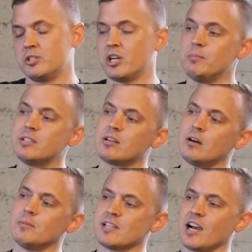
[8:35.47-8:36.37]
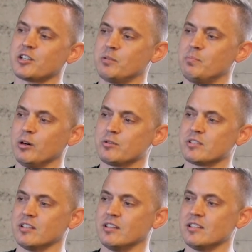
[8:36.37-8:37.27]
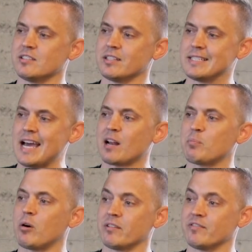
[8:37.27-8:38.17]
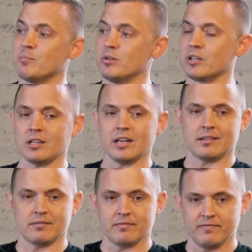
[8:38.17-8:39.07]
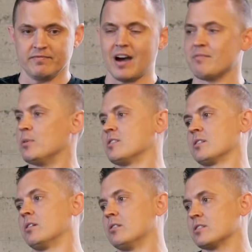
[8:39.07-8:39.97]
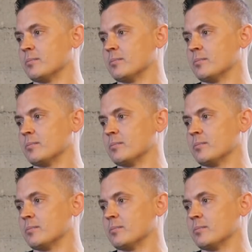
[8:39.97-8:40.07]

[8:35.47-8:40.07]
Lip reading: Jamie Thomas actually posted this exact part of the book like 5 months ago or